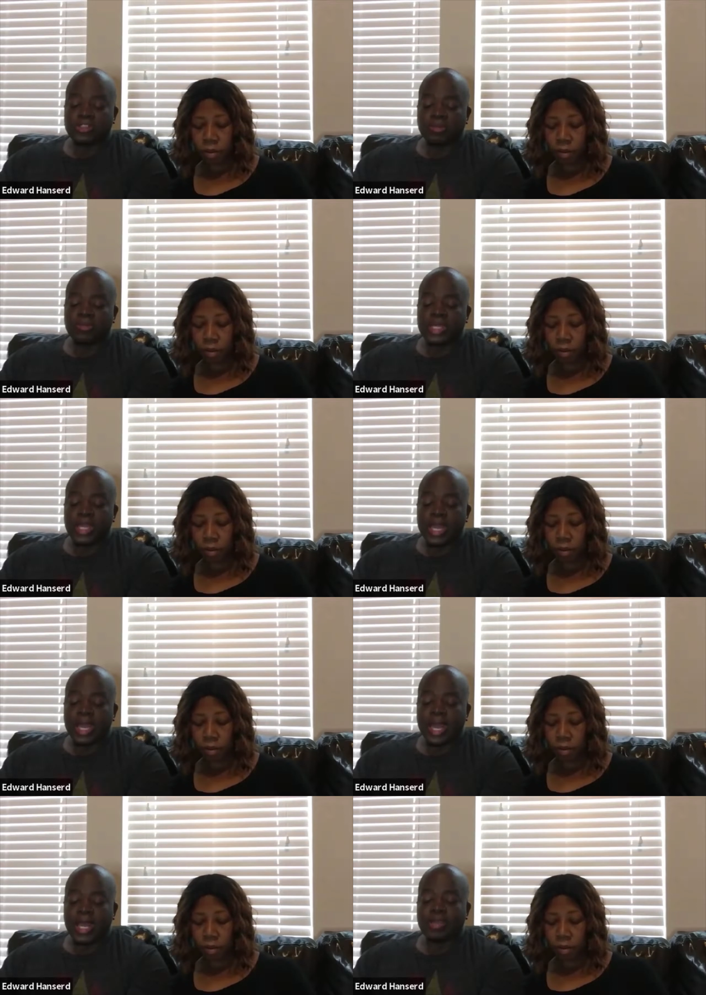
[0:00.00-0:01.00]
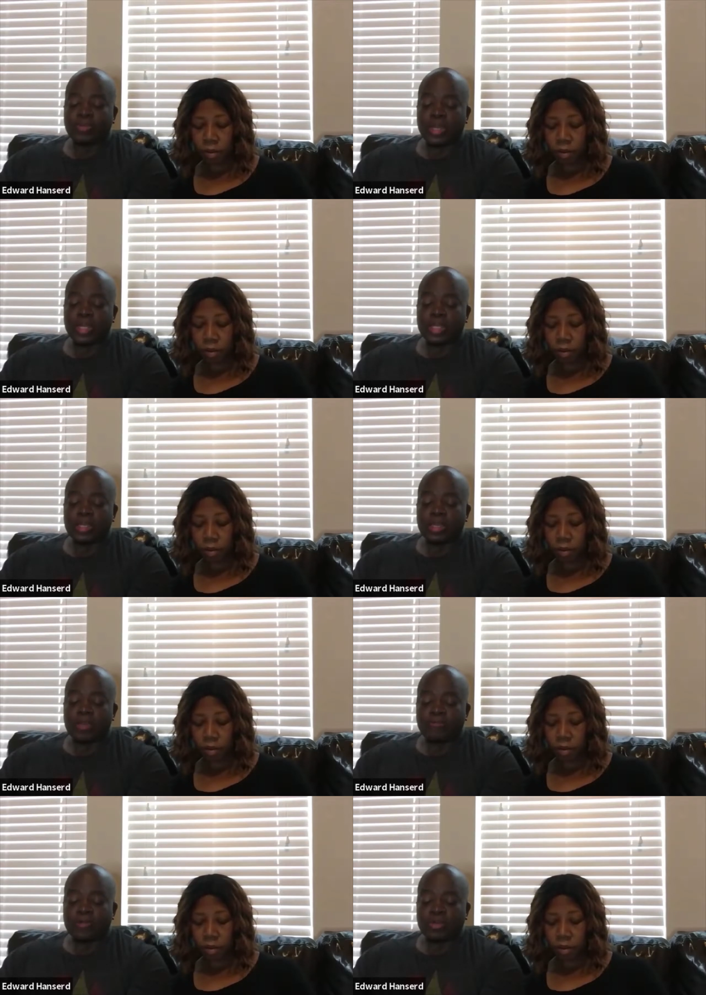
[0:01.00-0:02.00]
Speaker 1: shall be a highway
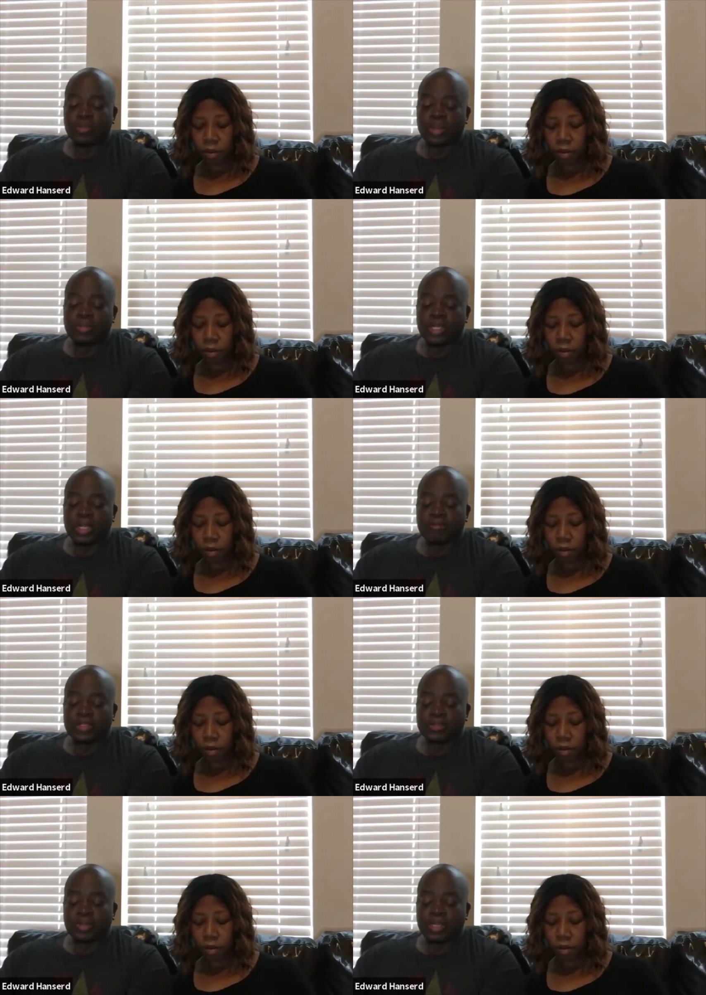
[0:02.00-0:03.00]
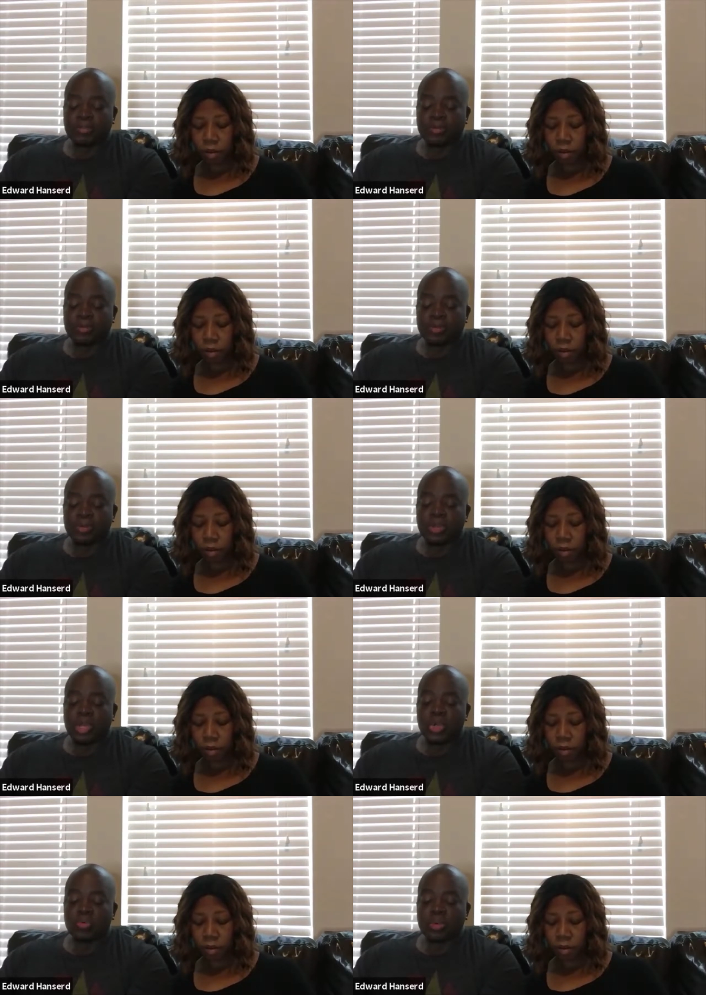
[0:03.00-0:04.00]
for the remnant of his people,
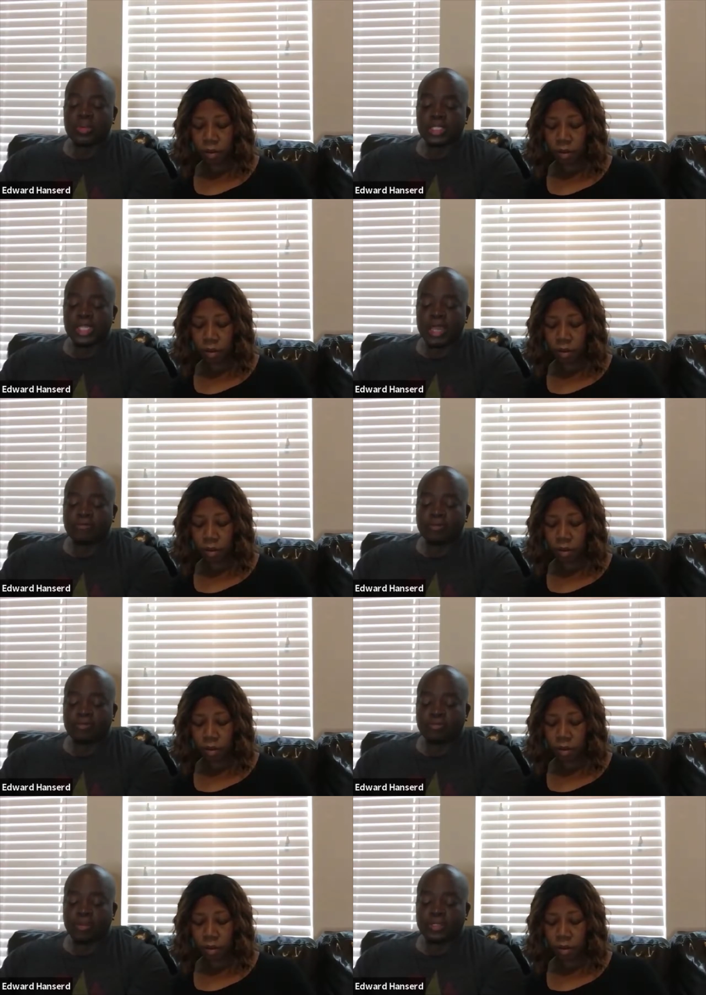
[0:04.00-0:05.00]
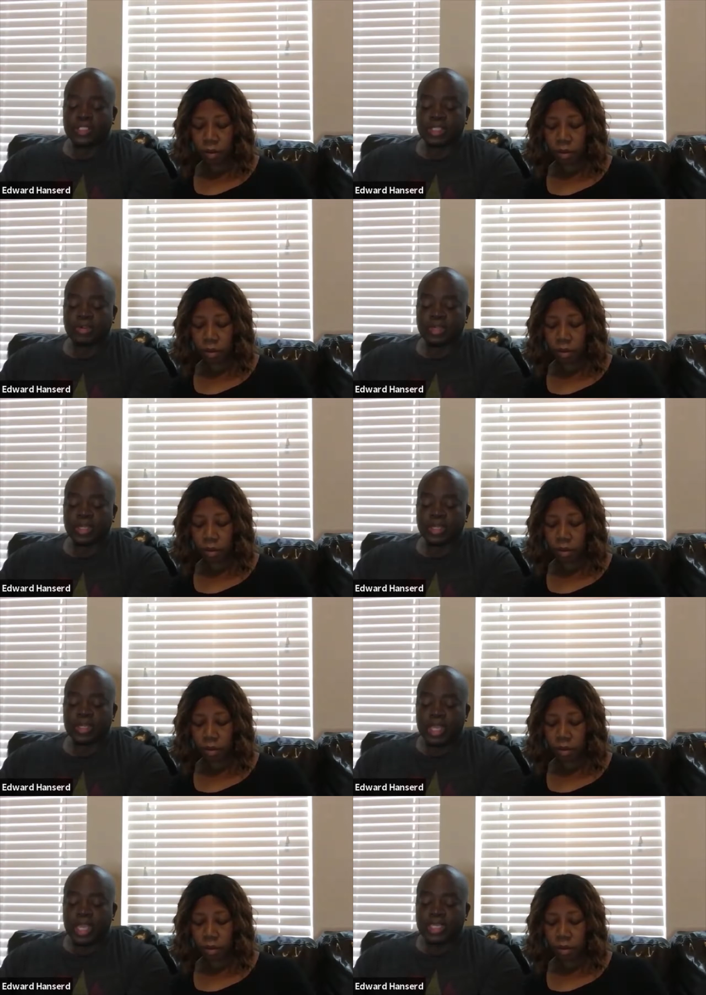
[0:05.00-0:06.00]
who will be left from Assyria,
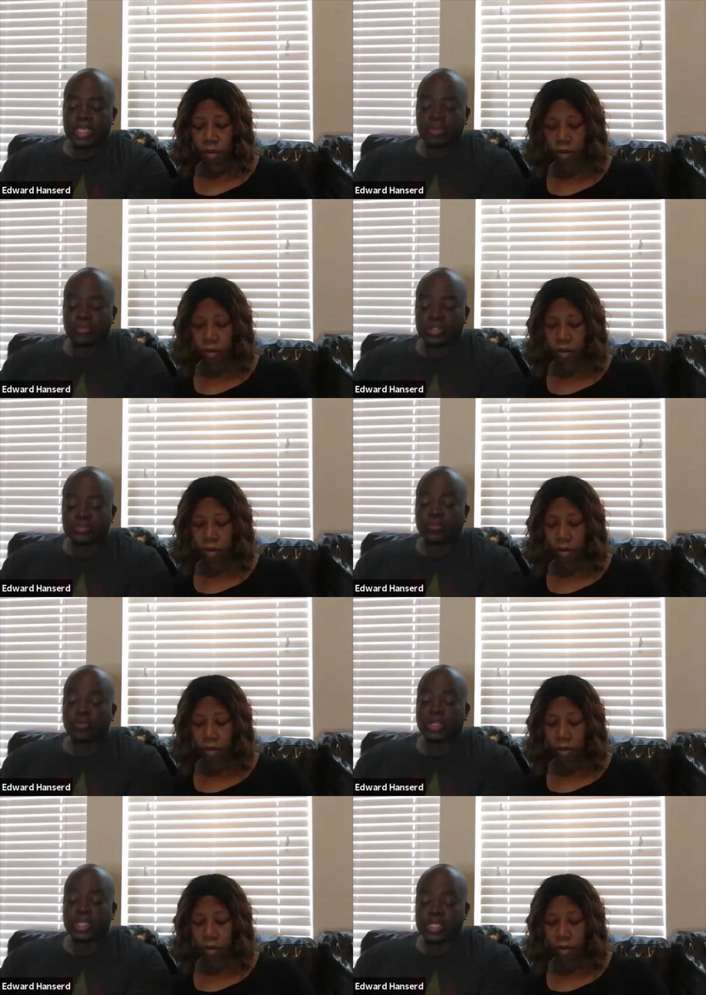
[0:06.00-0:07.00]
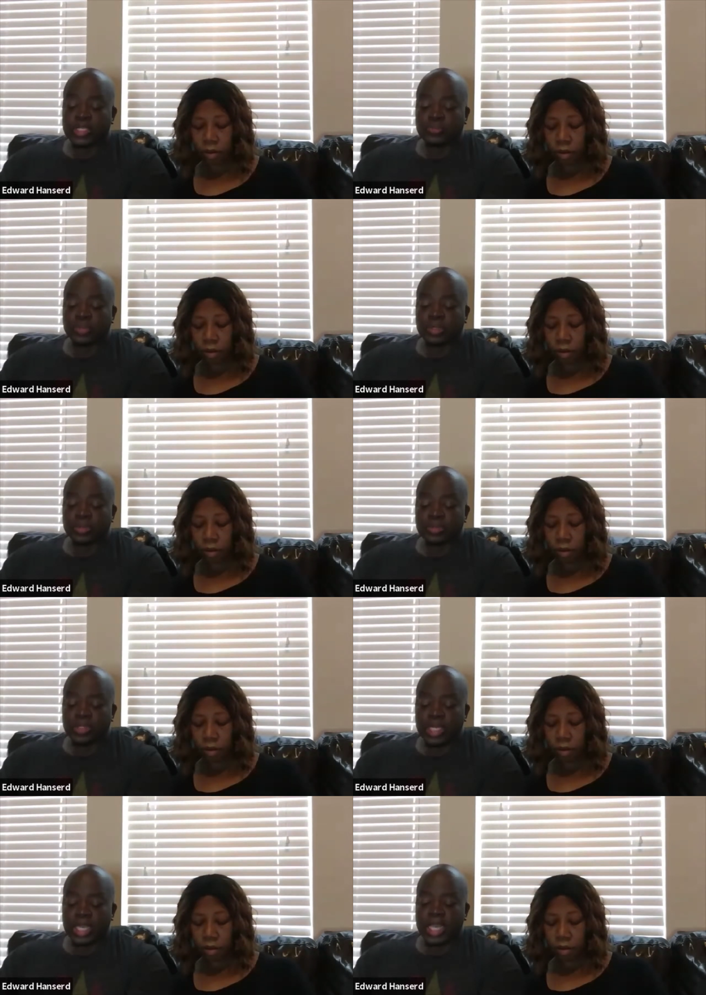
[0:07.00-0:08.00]
and it was for Israel
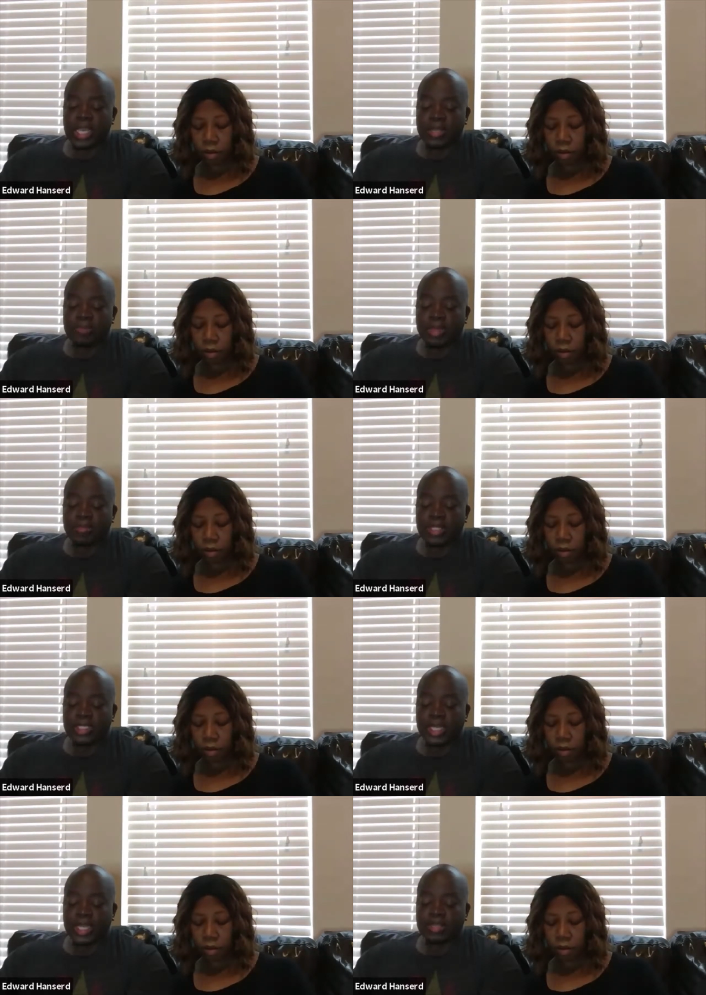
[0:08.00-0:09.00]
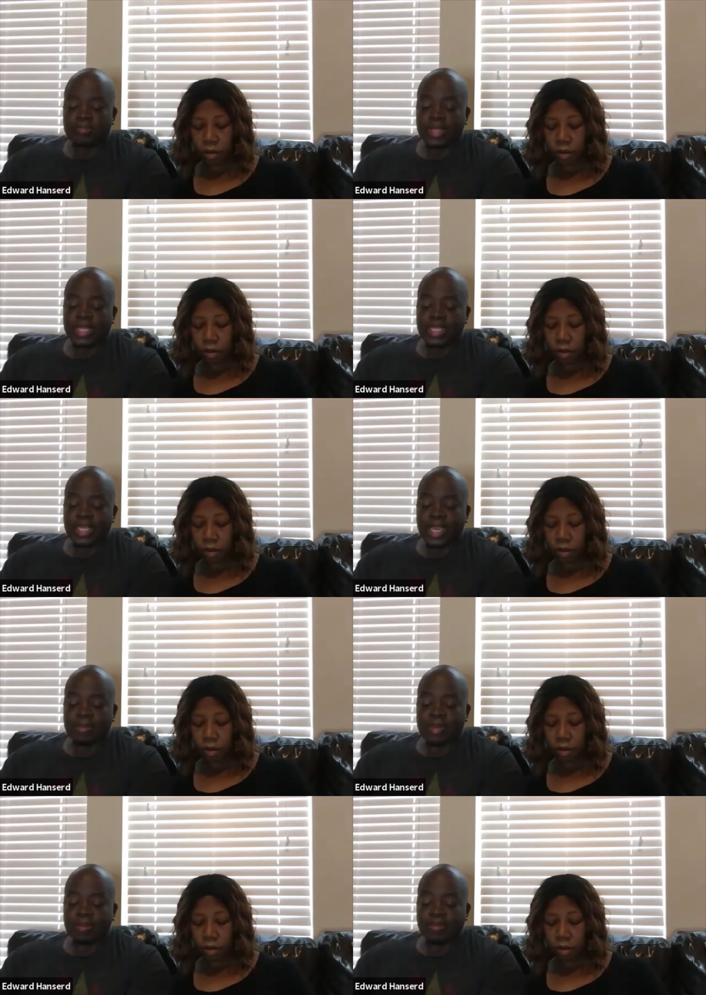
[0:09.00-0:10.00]
in the day that he came
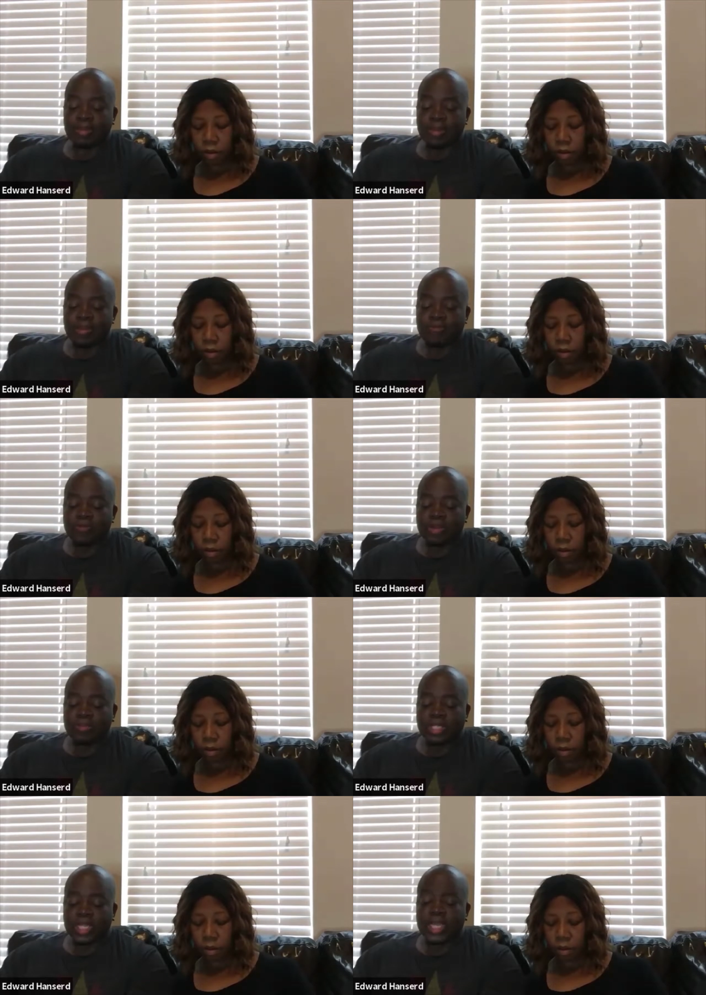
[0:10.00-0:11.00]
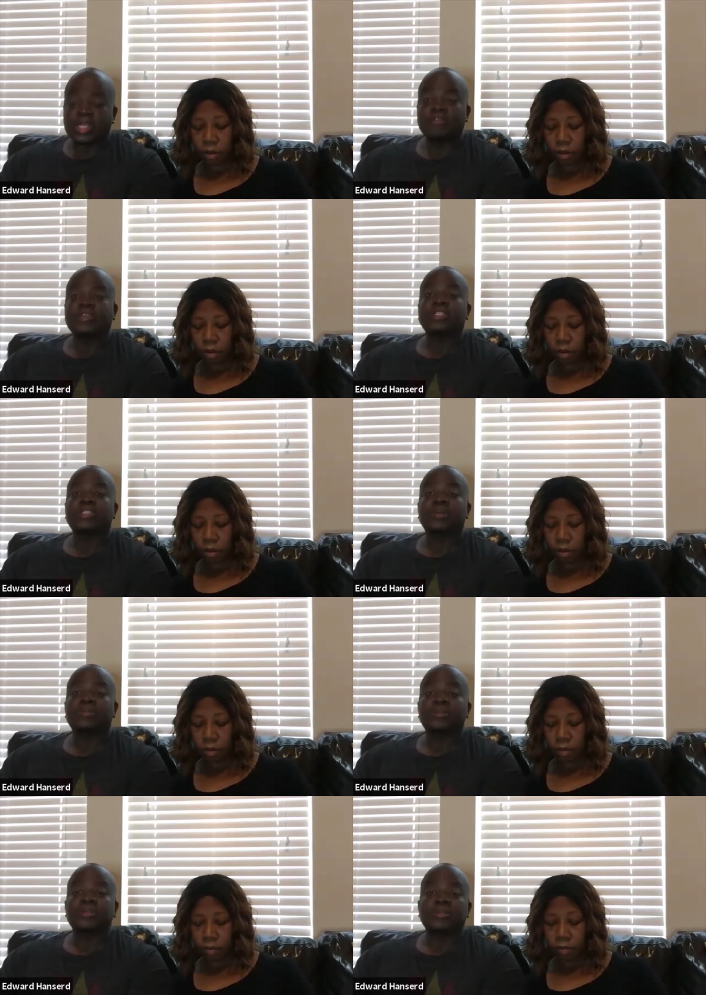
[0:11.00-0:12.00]
up from the land of Egypt.